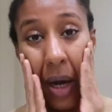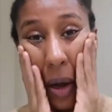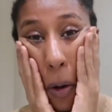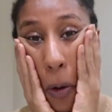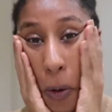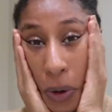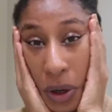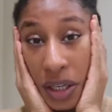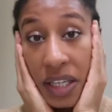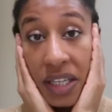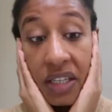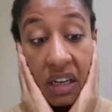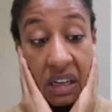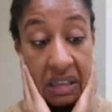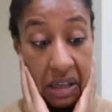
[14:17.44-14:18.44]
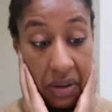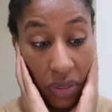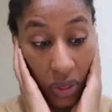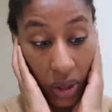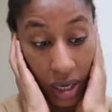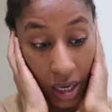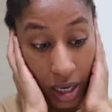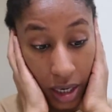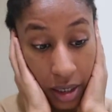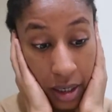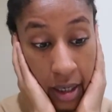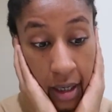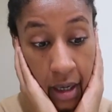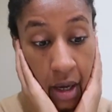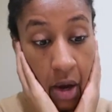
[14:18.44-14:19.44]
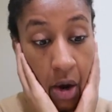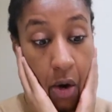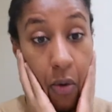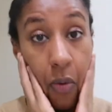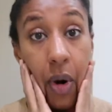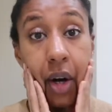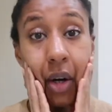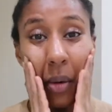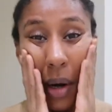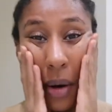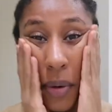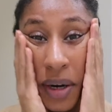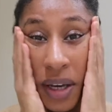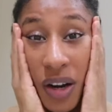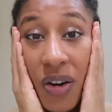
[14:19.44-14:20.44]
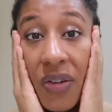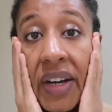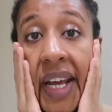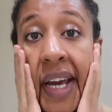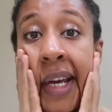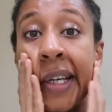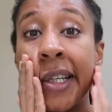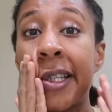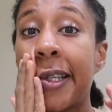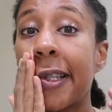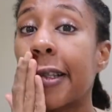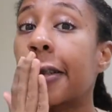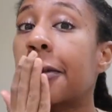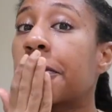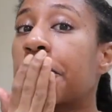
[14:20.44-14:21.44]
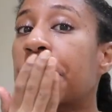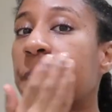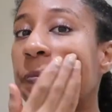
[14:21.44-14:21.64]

I already started thinking, where do I want to go next?